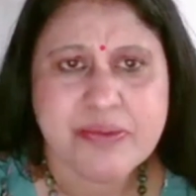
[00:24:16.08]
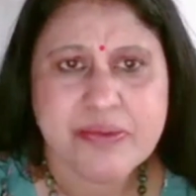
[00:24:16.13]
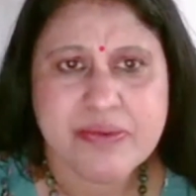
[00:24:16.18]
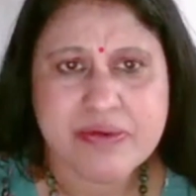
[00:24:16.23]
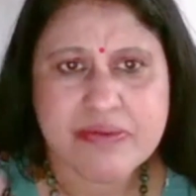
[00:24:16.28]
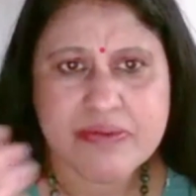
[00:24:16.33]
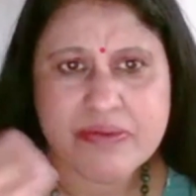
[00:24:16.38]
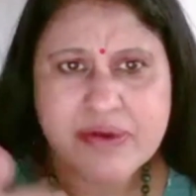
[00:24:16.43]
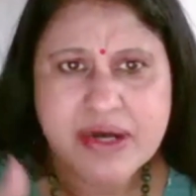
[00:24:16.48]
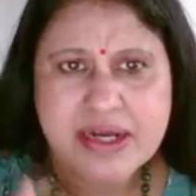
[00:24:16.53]

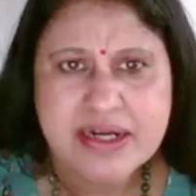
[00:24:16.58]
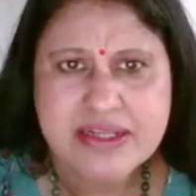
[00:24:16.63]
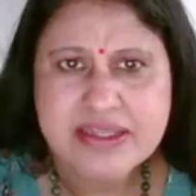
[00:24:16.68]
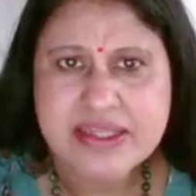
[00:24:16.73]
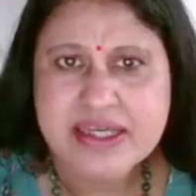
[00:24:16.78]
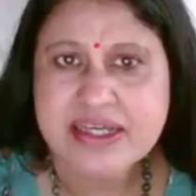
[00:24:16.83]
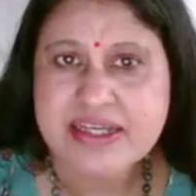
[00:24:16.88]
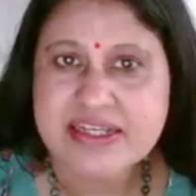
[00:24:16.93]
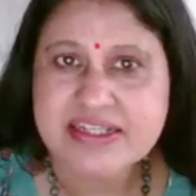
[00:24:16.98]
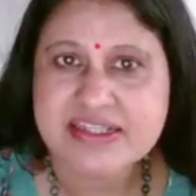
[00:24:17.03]
One
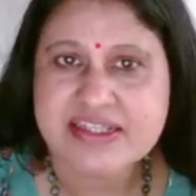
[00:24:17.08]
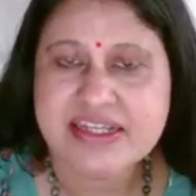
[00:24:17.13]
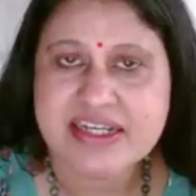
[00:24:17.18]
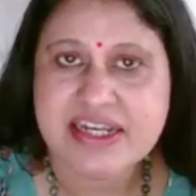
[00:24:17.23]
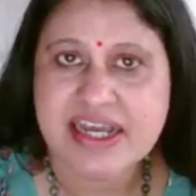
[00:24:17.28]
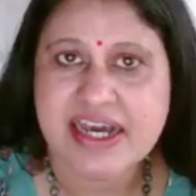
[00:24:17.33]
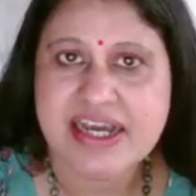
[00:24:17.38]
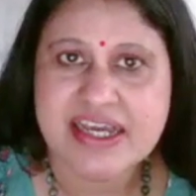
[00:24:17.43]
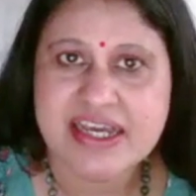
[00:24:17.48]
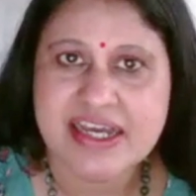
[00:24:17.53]
thing is that
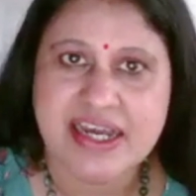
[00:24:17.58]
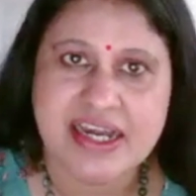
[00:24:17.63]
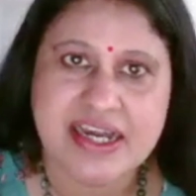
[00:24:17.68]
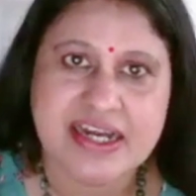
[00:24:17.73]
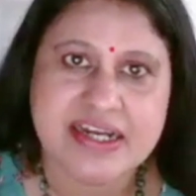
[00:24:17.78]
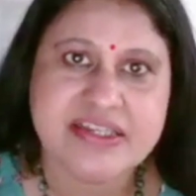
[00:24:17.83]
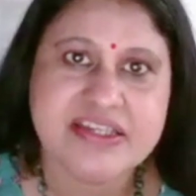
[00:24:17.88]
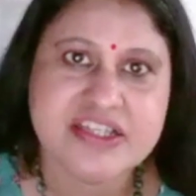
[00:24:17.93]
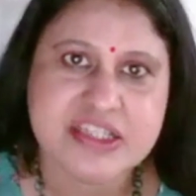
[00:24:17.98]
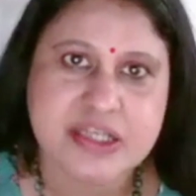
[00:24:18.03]
I had
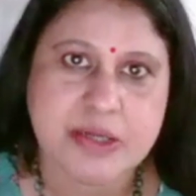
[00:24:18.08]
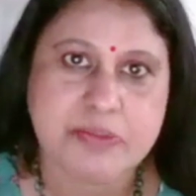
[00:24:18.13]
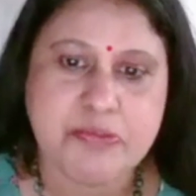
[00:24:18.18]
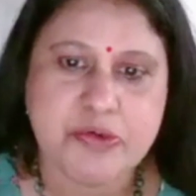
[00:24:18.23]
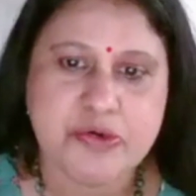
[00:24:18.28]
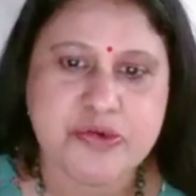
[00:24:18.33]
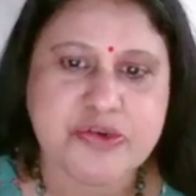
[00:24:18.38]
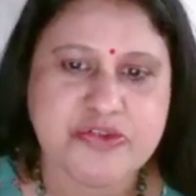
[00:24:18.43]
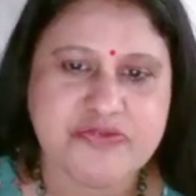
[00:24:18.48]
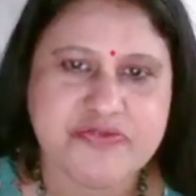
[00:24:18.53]
the support
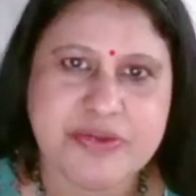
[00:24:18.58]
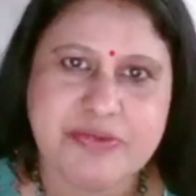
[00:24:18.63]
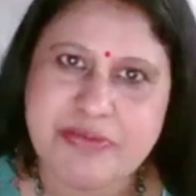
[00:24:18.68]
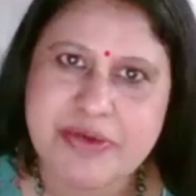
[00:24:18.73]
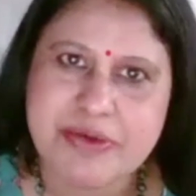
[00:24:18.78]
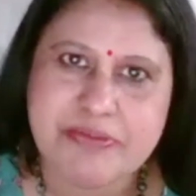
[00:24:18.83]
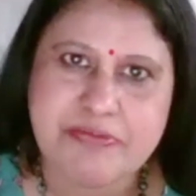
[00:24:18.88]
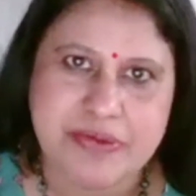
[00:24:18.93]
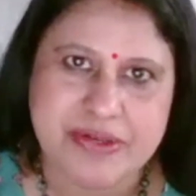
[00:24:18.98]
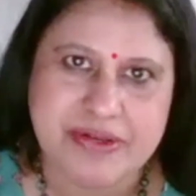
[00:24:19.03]
of the
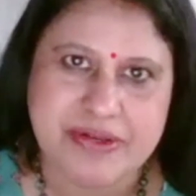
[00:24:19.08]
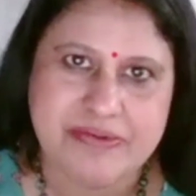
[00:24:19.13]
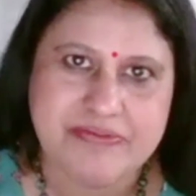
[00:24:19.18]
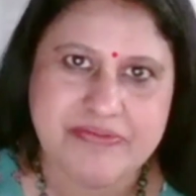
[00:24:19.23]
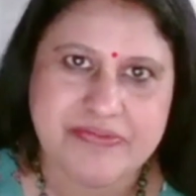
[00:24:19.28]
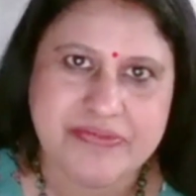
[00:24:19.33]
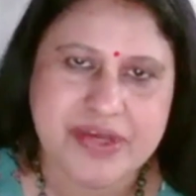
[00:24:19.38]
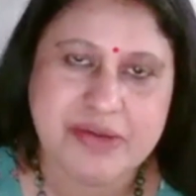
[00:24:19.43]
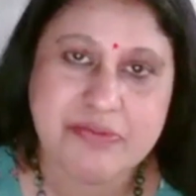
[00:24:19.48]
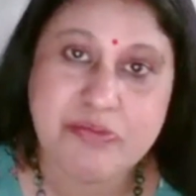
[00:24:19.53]
people,
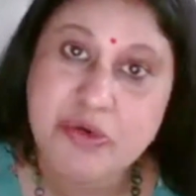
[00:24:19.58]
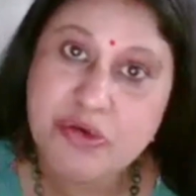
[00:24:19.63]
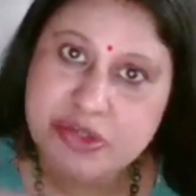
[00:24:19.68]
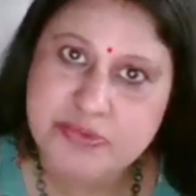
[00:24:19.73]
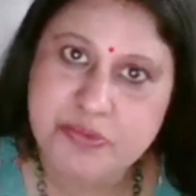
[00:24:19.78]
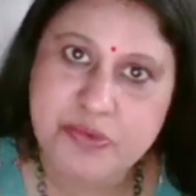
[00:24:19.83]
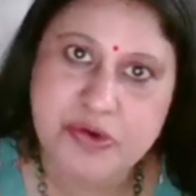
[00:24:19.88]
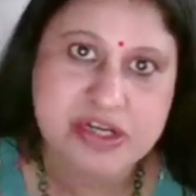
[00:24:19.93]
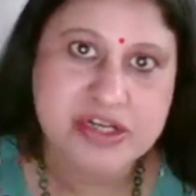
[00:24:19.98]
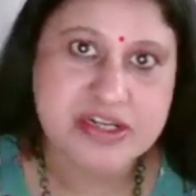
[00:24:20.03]
and both
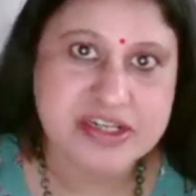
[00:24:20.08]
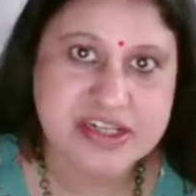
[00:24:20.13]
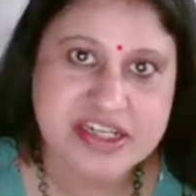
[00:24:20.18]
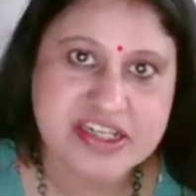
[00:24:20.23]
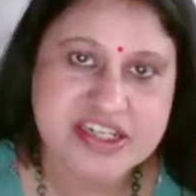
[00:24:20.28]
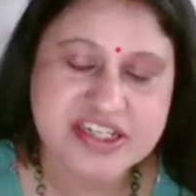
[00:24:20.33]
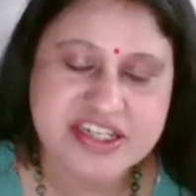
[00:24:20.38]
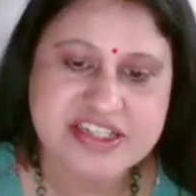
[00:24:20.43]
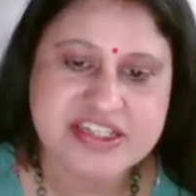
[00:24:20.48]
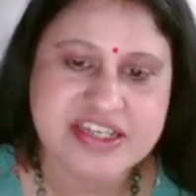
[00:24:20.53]

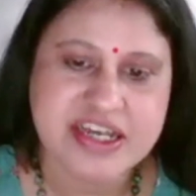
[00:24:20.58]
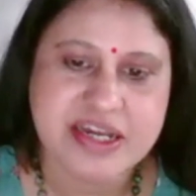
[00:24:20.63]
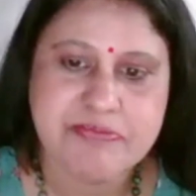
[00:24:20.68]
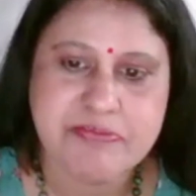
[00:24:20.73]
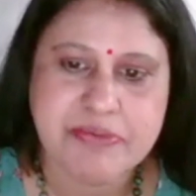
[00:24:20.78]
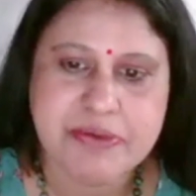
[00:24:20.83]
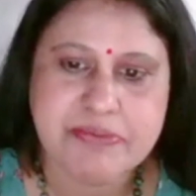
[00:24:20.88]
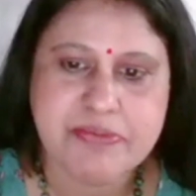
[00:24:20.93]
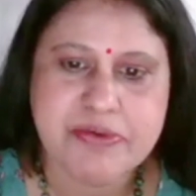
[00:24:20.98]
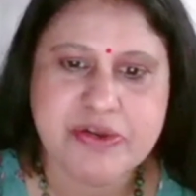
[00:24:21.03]
politicians and
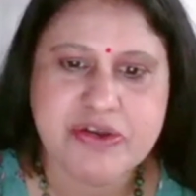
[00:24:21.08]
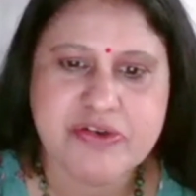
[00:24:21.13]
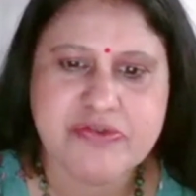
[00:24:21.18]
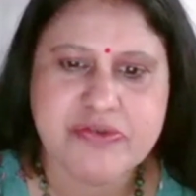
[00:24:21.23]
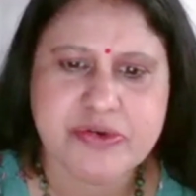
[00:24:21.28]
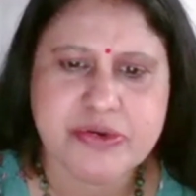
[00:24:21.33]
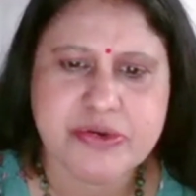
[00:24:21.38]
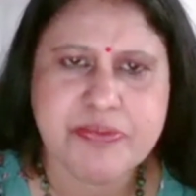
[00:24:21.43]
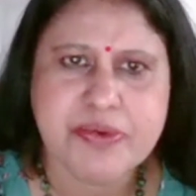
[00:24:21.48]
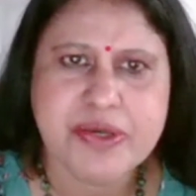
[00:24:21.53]
people of
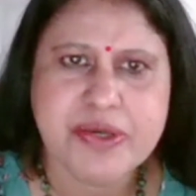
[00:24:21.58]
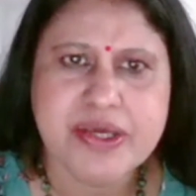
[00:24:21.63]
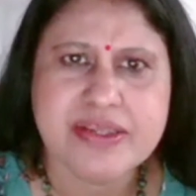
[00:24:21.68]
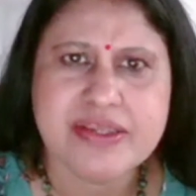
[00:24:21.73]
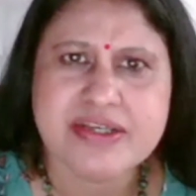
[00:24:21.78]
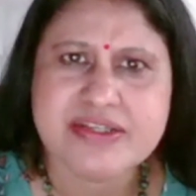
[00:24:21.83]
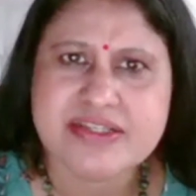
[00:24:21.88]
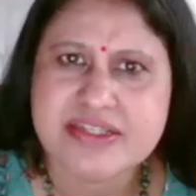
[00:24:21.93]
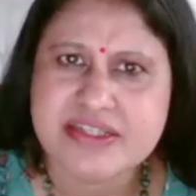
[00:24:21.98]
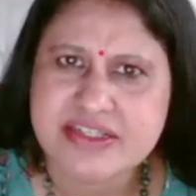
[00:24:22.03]
Udupi, the
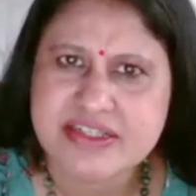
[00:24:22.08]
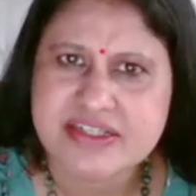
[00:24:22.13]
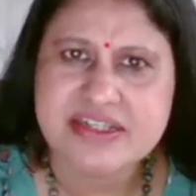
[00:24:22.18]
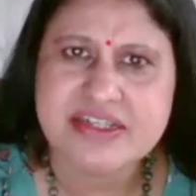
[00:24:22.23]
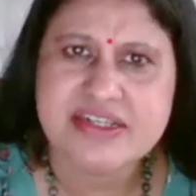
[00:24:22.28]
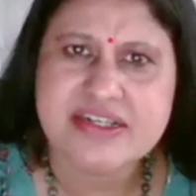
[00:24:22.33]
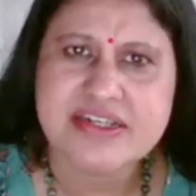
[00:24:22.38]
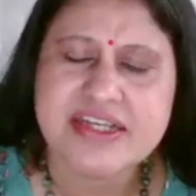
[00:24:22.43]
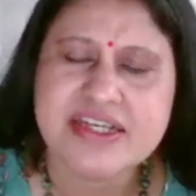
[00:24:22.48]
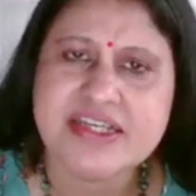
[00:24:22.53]

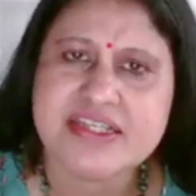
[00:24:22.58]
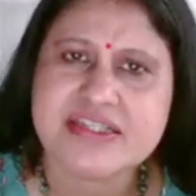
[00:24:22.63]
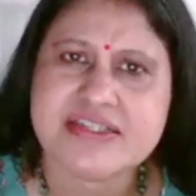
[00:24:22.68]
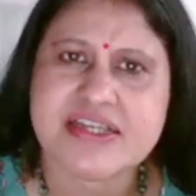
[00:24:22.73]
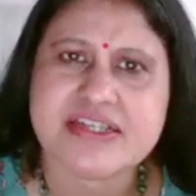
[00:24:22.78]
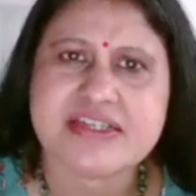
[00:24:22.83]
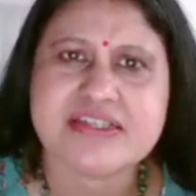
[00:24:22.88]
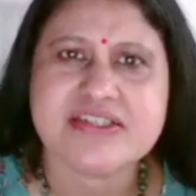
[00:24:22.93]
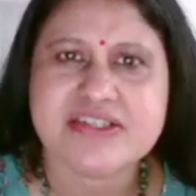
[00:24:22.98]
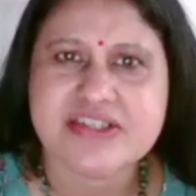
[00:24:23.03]
citizenry is
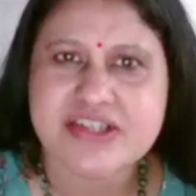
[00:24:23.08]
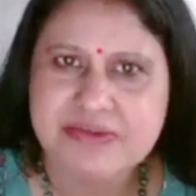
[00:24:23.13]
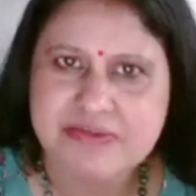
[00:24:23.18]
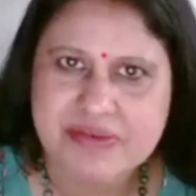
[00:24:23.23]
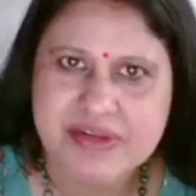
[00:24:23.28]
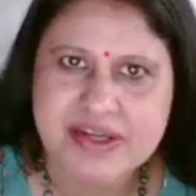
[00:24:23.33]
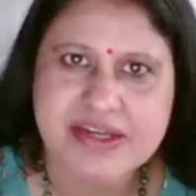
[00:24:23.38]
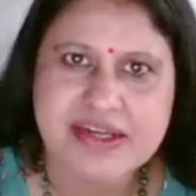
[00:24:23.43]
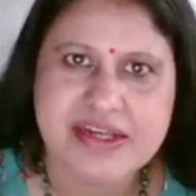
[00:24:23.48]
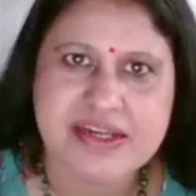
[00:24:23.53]

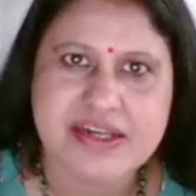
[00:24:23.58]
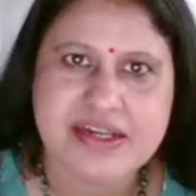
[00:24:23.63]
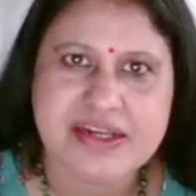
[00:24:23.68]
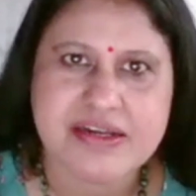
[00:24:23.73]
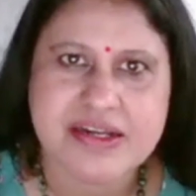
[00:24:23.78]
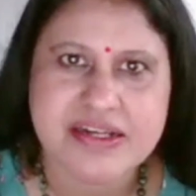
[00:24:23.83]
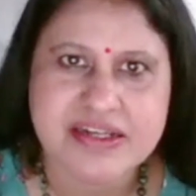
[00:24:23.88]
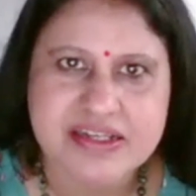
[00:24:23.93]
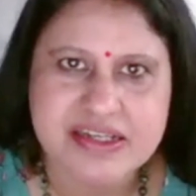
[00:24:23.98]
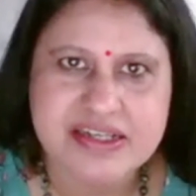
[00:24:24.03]
extremely
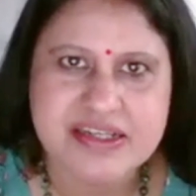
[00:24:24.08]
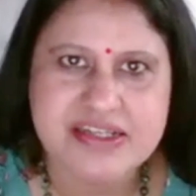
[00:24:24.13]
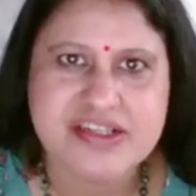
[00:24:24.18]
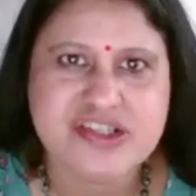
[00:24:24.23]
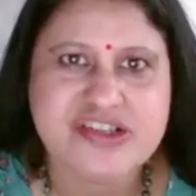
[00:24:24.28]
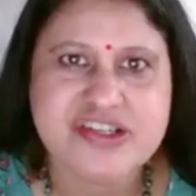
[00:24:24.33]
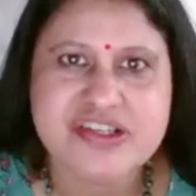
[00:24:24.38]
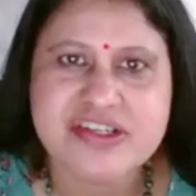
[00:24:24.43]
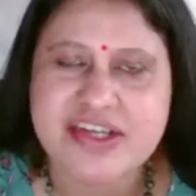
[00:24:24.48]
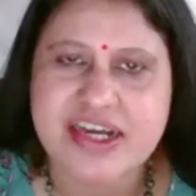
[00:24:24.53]

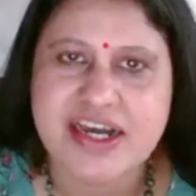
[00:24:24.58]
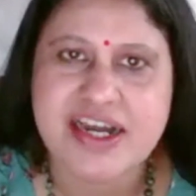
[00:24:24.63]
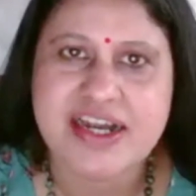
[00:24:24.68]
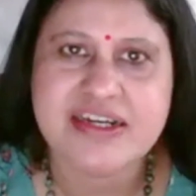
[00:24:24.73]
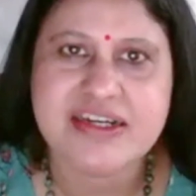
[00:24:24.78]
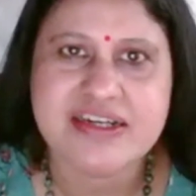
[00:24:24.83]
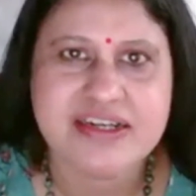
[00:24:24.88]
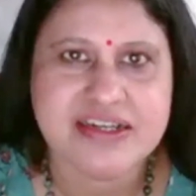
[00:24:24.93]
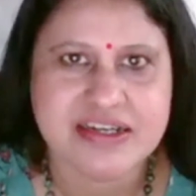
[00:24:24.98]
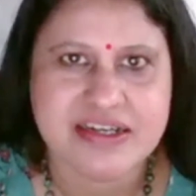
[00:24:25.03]
intelligent
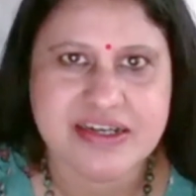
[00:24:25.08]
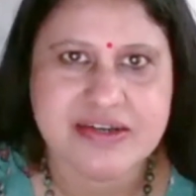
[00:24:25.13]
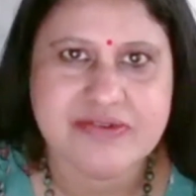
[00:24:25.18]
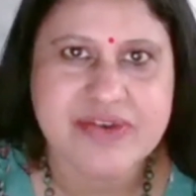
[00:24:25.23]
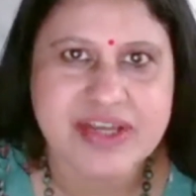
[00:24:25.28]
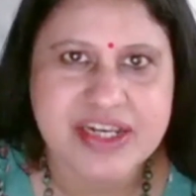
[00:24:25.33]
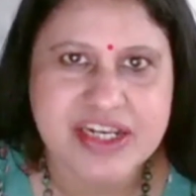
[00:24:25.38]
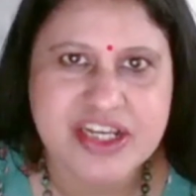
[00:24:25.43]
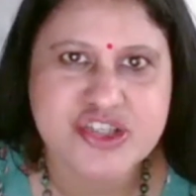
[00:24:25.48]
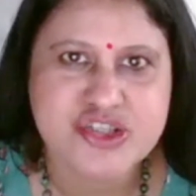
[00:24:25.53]
and
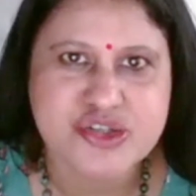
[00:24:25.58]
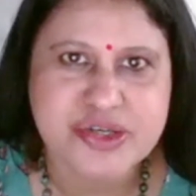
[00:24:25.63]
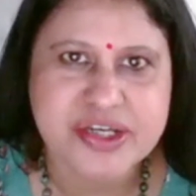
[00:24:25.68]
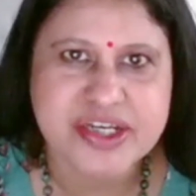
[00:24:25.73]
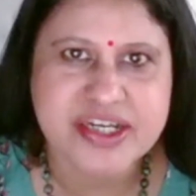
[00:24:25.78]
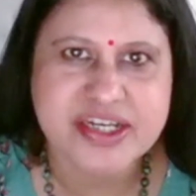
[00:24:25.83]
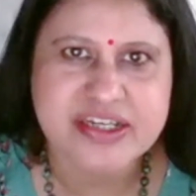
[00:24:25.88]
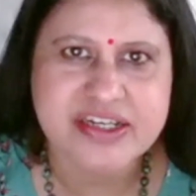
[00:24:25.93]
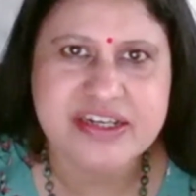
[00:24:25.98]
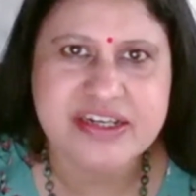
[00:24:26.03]
well
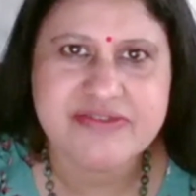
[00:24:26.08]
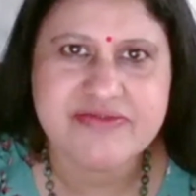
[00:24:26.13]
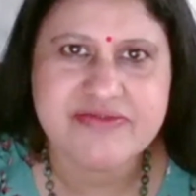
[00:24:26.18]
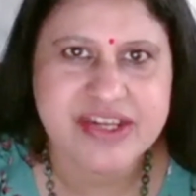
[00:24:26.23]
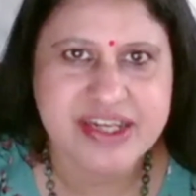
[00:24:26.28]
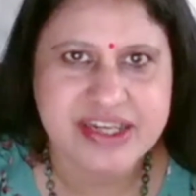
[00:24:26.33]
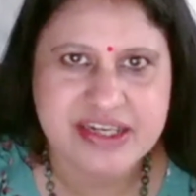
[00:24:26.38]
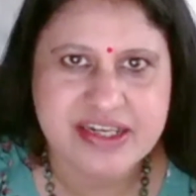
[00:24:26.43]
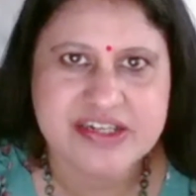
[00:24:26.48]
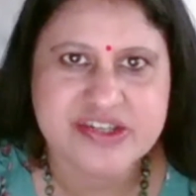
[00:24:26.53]
educated,
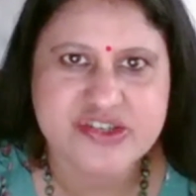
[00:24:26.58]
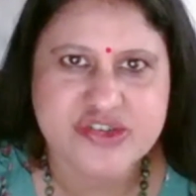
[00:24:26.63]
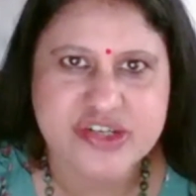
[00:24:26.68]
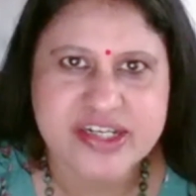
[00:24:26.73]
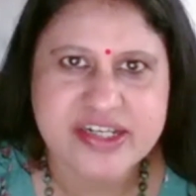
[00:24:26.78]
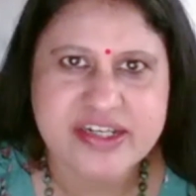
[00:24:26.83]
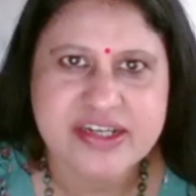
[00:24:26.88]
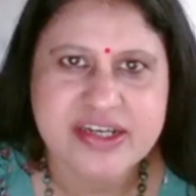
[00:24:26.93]
very literate.